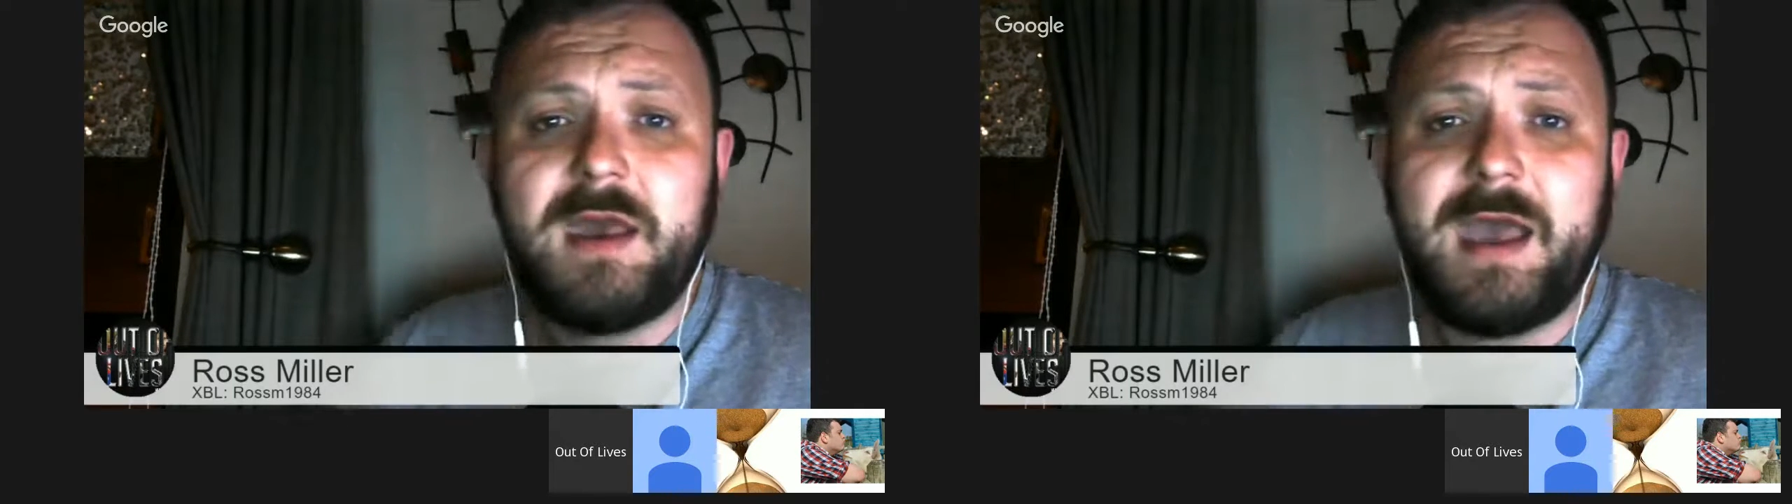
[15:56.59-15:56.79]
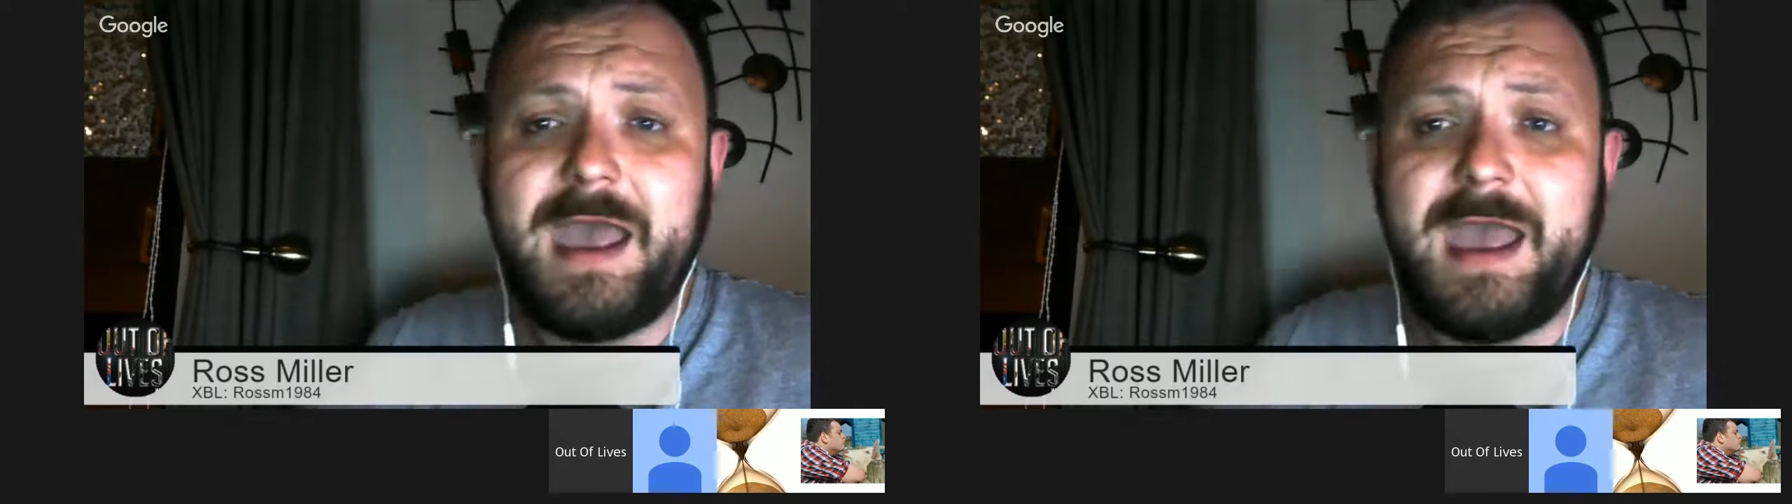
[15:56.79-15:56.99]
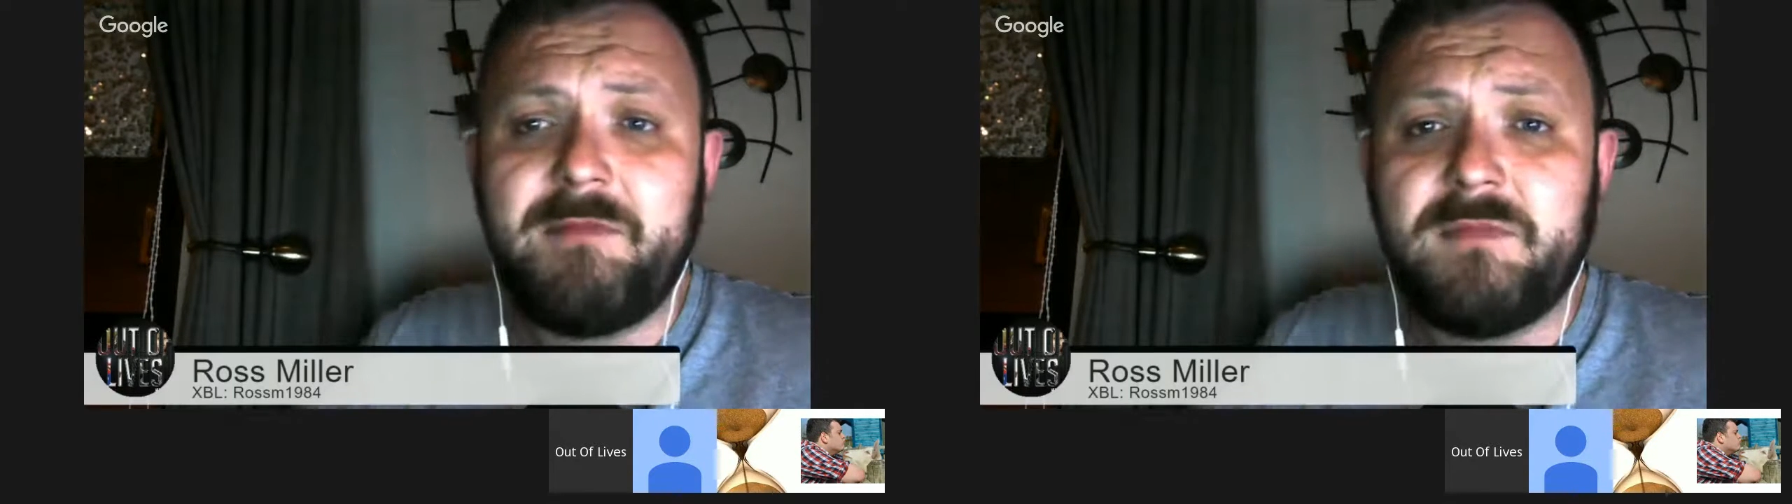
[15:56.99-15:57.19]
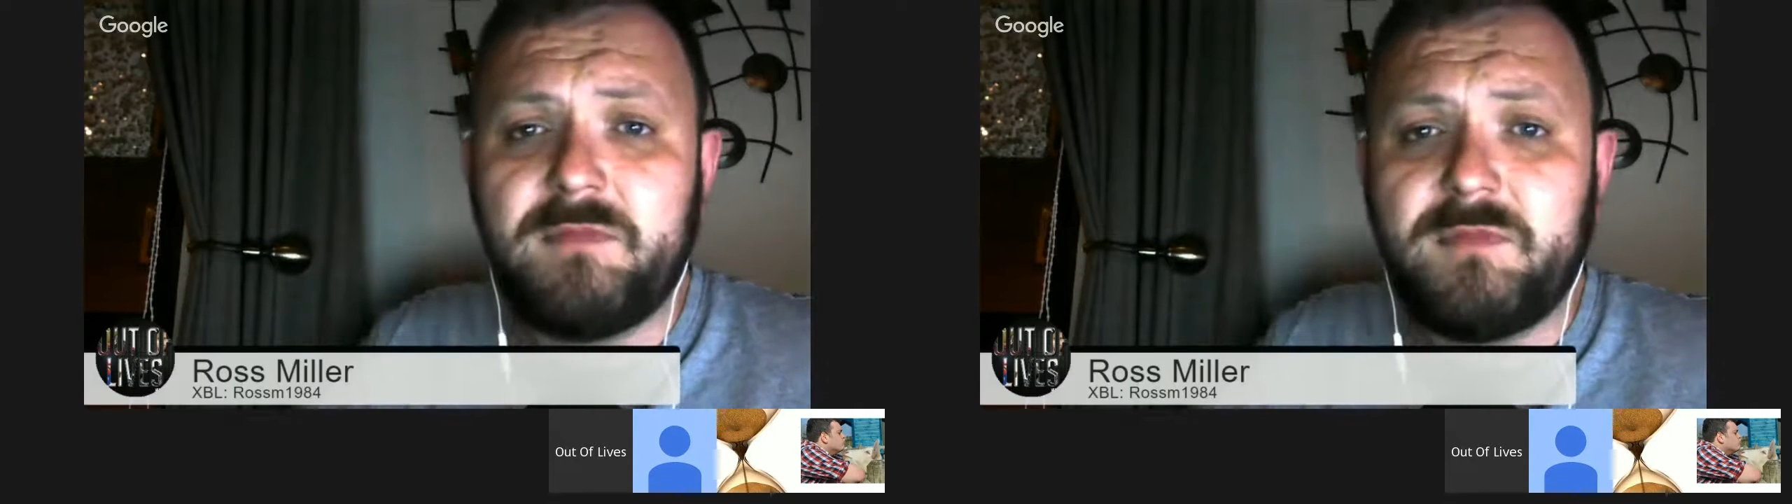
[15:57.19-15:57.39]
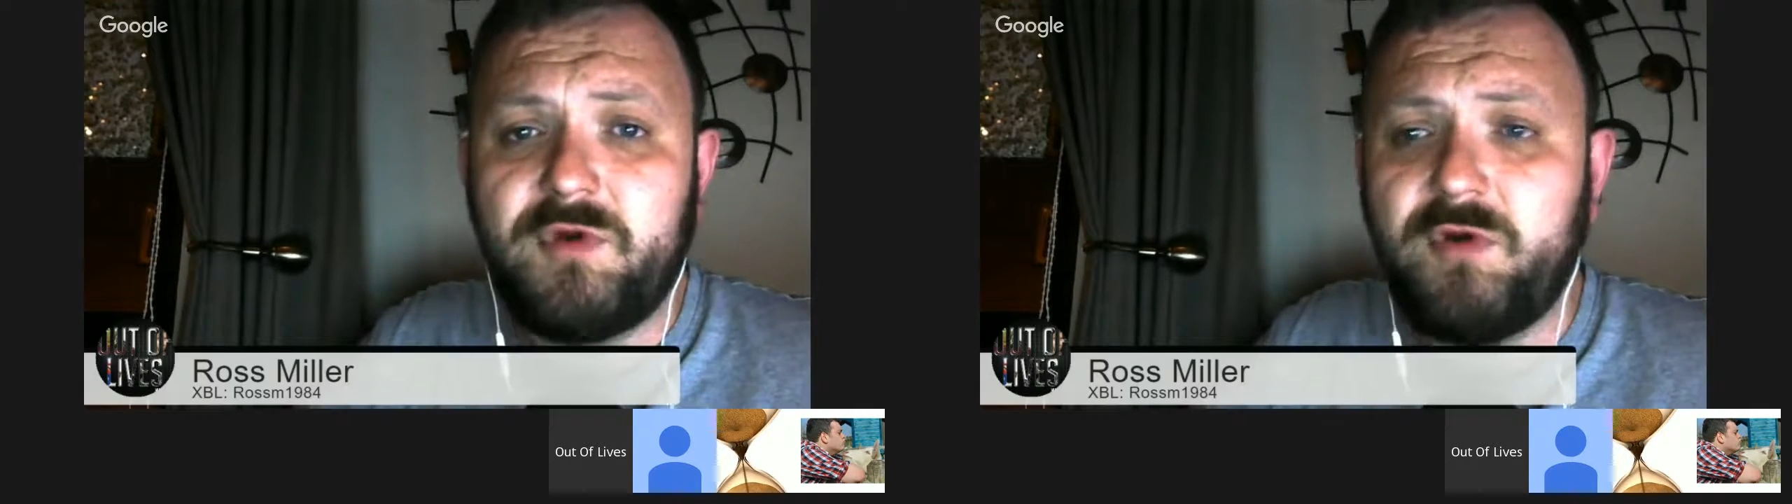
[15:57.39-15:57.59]

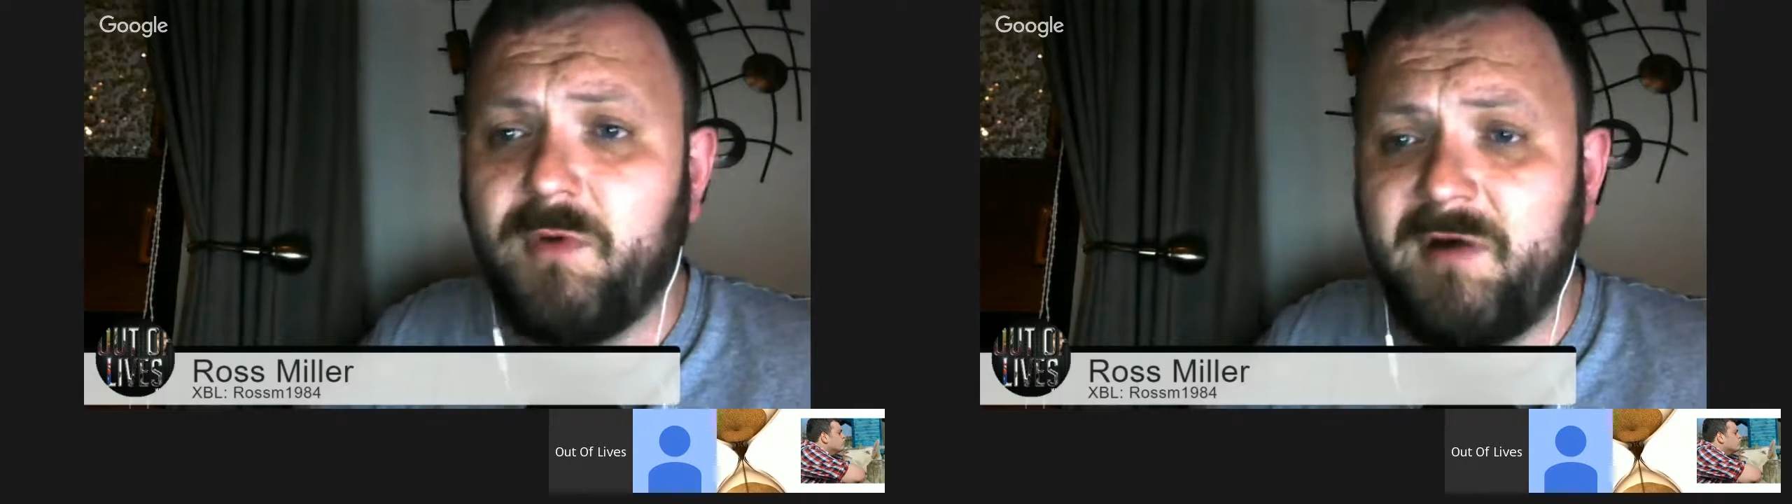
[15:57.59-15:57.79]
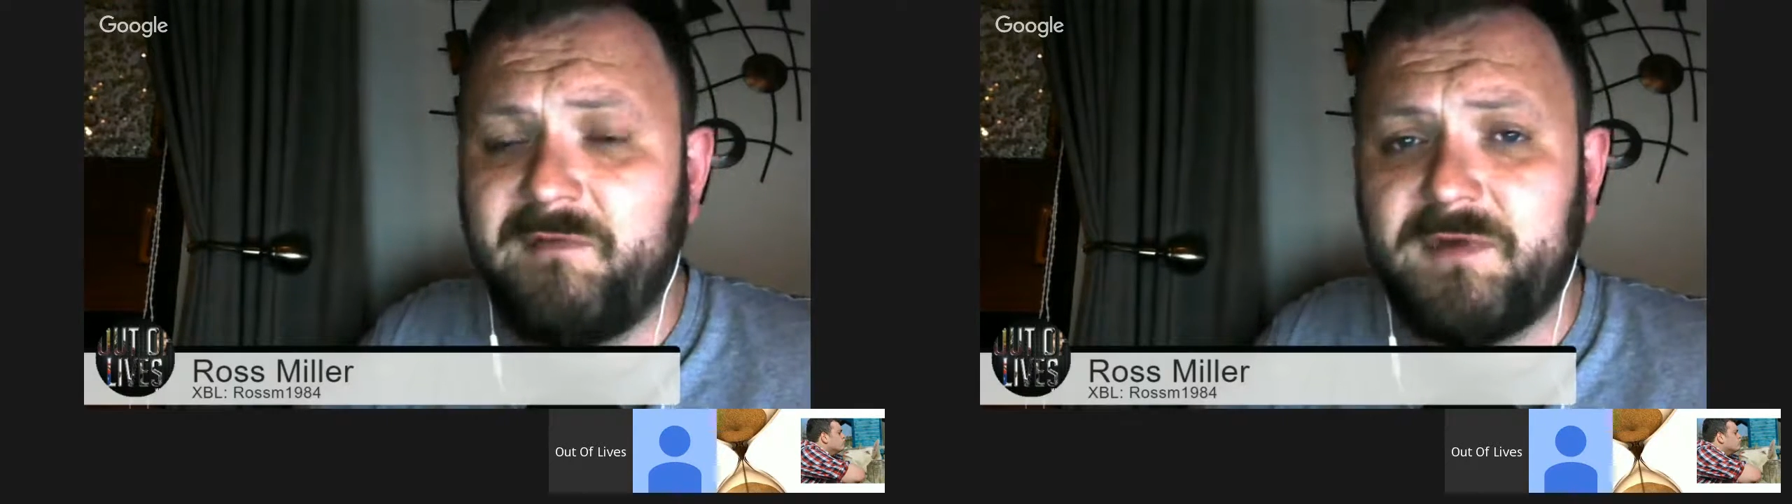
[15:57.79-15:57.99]
You love